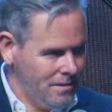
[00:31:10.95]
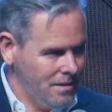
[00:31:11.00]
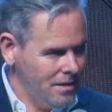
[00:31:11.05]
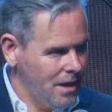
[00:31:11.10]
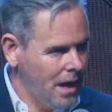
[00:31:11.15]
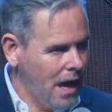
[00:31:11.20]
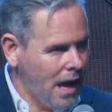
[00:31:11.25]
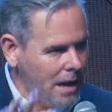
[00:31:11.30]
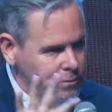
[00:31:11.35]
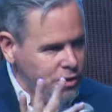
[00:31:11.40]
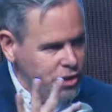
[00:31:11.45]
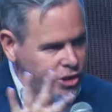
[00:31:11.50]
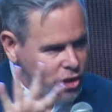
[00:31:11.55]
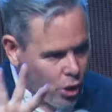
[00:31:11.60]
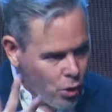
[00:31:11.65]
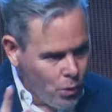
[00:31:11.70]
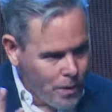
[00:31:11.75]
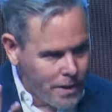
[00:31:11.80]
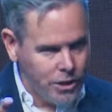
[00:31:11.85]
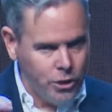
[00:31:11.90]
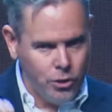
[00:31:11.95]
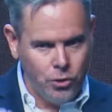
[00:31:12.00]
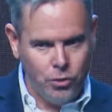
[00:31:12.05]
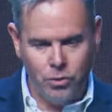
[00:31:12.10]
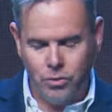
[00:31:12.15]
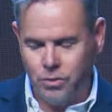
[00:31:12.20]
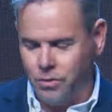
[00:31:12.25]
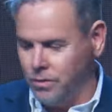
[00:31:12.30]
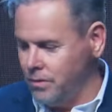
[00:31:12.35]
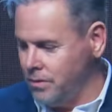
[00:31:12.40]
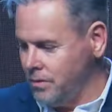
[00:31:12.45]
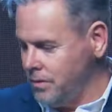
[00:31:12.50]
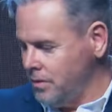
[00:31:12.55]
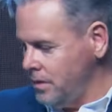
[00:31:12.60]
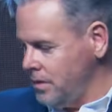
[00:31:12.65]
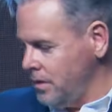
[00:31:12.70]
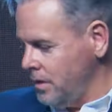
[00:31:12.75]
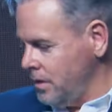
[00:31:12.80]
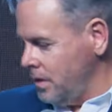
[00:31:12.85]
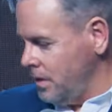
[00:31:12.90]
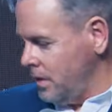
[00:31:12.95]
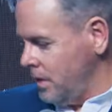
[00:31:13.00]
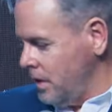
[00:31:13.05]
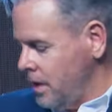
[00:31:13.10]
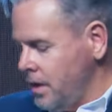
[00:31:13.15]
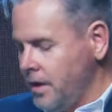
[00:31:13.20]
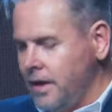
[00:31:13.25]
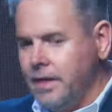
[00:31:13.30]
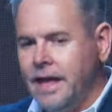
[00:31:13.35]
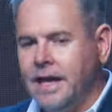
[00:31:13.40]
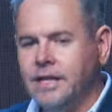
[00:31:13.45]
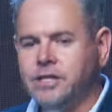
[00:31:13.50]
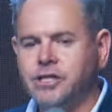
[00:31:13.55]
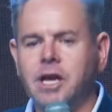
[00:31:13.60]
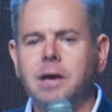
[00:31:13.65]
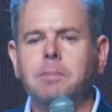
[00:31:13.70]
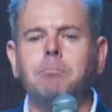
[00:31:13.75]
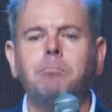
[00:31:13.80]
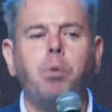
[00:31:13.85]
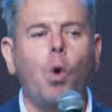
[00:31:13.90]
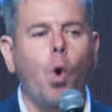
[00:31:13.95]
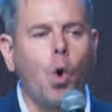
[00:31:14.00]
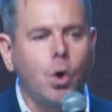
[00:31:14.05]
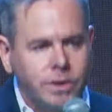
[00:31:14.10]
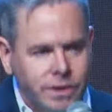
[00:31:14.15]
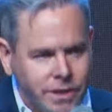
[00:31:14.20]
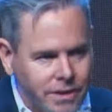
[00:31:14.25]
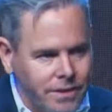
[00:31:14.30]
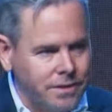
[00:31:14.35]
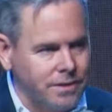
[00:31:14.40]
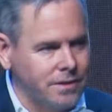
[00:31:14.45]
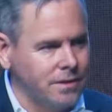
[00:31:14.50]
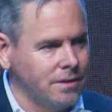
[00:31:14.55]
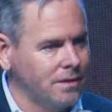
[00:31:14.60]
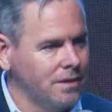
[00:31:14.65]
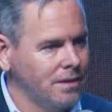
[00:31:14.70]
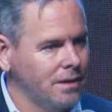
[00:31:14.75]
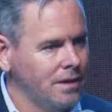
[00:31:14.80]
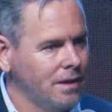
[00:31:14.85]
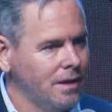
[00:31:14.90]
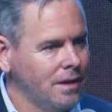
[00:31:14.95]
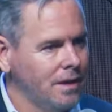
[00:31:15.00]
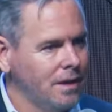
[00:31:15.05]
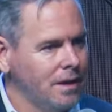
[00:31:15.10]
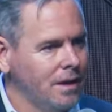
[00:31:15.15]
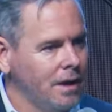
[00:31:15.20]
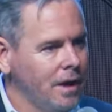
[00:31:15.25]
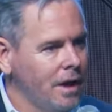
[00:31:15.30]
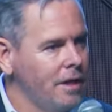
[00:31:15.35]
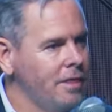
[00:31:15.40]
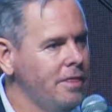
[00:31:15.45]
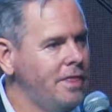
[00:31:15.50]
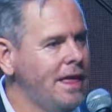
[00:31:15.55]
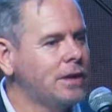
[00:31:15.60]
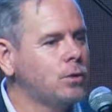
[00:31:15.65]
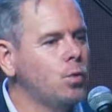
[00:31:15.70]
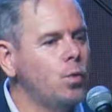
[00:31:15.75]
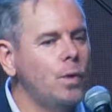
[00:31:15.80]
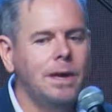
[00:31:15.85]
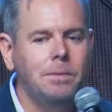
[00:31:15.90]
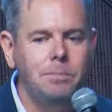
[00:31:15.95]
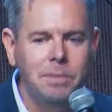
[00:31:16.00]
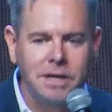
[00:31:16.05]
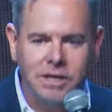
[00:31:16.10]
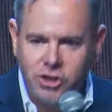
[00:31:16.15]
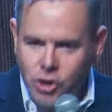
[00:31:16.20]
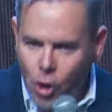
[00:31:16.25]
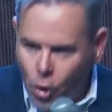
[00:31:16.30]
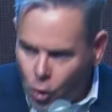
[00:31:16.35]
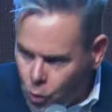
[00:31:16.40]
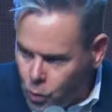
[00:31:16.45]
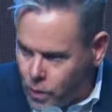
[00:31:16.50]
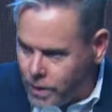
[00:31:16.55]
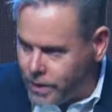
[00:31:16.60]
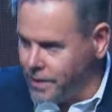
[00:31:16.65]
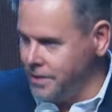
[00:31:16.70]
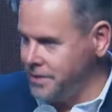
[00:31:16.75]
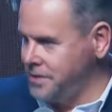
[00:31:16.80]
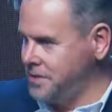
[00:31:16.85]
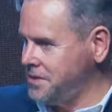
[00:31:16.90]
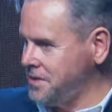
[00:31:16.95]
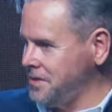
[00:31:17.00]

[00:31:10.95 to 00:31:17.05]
I'm showing you it's important that we be soul winners.